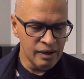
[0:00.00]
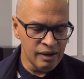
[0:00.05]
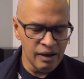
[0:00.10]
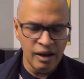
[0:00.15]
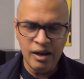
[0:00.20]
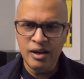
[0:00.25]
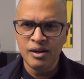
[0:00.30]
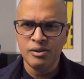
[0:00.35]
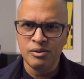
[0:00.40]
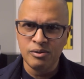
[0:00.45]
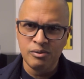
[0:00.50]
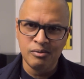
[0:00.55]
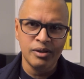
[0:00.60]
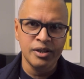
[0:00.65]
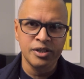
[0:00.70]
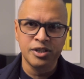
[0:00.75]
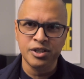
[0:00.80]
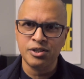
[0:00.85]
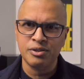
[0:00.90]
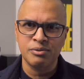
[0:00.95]
I don't know,
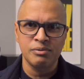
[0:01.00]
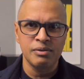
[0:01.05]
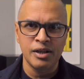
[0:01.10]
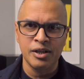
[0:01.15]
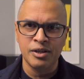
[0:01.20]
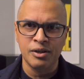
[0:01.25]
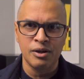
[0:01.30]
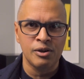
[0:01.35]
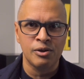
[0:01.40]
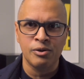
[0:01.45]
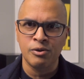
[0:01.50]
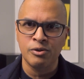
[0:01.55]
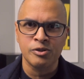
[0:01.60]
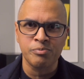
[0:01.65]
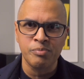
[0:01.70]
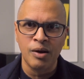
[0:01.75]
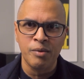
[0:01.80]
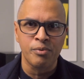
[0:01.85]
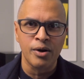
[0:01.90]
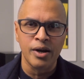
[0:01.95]
it just, it
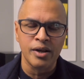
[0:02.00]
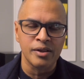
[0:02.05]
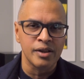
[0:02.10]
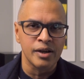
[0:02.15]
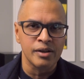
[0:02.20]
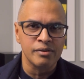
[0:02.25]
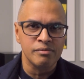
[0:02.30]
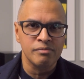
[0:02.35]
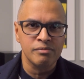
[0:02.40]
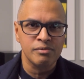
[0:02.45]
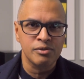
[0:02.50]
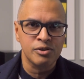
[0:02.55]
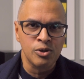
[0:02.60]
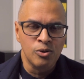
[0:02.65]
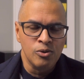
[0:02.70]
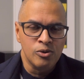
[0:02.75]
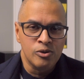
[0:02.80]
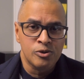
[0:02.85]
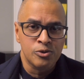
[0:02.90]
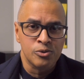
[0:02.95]
hurts my brain that
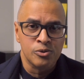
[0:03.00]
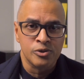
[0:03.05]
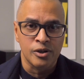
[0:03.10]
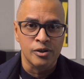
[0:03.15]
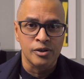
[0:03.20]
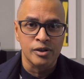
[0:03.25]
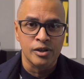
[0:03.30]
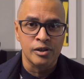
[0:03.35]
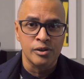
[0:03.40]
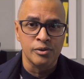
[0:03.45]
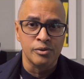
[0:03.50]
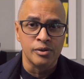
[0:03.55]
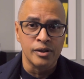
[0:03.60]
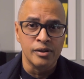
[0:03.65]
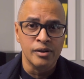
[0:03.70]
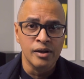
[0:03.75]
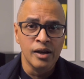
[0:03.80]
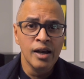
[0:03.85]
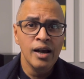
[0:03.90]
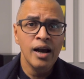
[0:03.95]
tone controls aren't included.
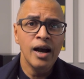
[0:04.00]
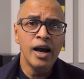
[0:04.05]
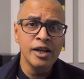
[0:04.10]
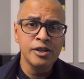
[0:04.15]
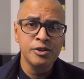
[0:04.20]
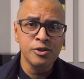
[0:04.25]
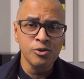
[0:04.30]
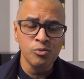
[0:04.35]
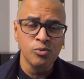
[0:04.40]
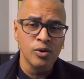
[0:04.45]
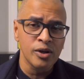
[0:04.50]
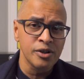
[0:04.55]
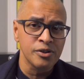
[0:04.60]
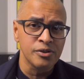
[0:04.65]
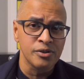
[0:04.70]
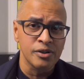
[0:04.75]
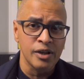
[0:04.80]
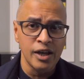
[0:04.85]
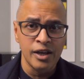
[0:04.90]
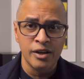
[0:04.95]
I do
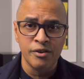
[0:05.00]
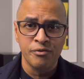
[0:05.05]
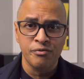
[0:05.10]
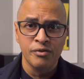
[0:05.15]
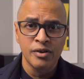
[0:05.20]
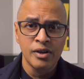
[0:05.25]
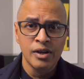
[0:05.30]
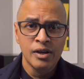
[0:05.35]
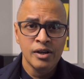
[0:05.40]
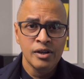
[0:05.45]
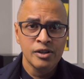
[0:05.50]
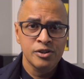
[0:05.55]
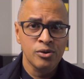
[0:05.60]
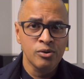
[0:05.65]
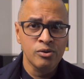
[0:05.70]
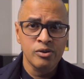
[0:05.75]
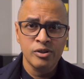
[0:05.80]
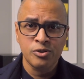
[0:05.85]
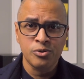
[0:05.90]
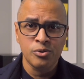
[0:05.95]
wonder if
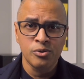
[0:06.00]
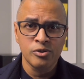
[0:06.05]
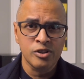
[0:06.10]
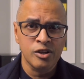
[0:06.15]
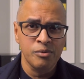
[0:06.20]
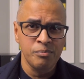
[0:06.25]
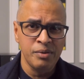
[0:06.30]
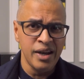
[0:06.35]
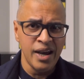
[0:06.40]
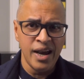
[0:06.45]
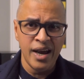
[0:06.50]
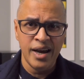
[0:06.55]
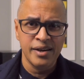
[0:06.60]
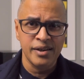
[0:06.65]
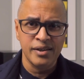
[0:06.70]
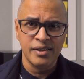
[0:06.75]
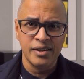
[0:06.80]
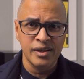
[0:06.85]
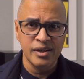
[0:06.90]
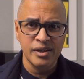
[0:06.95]
tone controls can be
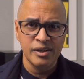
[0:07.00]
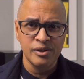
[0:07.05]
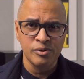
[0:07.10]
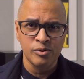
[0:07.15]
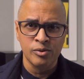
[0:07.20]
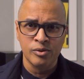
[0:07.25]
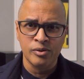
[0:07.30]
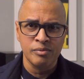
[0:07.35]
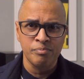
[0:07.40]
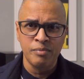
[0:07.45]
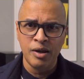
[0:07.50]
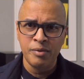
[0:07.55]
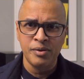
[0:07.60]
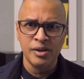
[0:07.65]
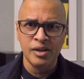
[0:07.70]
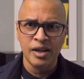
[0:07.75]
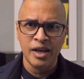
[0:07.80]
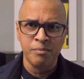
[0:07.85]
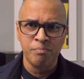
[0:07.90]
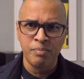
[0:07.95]
added in or
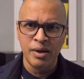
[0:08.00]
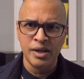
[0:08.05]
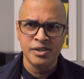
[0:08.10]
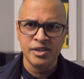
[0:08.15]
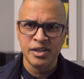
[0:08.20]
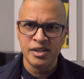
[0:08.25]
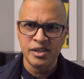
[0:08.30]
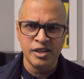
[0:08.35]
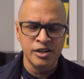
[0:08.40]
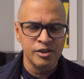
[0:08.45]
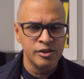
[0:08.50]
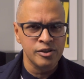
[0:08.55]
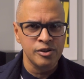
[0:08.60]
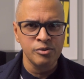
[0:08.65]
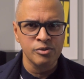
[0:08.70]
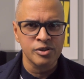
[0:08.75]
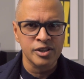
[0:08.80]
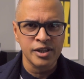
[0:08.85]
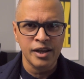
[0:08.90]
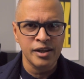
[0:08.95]
maybe like basic
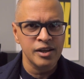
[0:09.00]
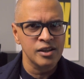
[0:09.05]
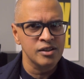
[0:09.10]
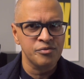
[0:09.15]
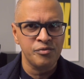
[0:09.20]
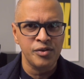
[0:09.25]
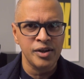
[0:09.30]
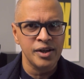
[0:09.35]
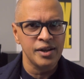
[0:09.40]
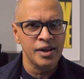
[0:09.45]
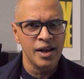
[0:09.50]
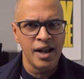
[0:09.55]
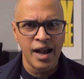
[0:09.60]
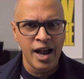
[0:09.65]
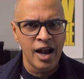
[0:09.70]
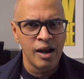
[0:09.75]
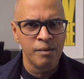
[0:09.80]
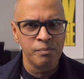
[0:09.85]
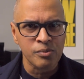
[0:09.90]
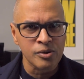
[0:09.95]
EQ settings via an
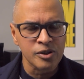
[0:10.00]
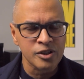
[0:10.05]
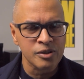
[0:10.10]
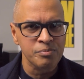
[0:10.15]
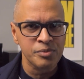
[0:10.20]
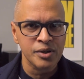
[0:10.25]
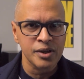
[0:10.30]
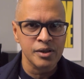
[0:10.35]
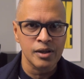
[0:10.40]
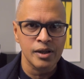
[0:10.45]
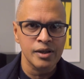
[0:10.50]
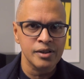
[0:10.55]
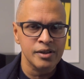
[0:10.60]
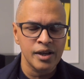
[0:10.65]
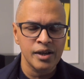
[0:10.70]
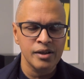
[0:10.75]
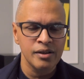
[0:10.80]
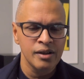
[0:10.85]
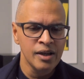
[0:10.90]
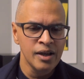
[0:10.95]
app or something like
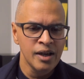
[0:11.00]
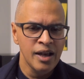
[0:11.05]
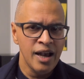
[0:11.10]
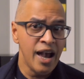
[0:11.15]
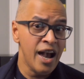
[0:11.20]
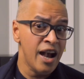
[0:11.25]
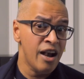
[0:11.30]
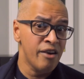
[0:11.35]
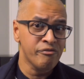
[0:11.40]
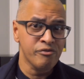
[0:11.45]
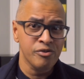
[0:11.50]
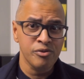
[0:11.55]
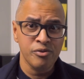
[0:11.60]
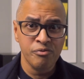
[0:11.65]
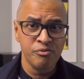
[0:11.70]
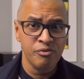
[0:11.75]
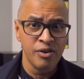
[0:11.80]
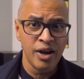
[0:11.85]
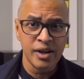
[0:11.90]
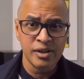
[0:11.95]
that after the
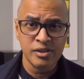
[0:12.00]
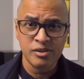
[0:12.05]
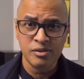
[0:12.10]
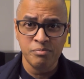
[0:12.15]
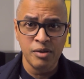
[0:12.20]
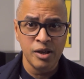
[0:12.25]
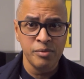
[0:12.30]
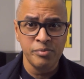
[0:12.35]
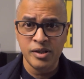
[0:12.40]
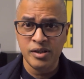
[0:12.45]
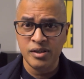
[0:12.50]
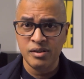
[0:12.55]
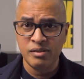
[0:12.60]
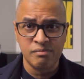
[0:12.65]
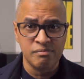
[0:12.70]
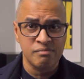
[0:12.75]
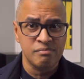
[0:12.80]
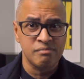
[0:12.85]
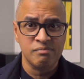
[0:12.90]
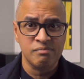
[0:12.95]
fact to maybe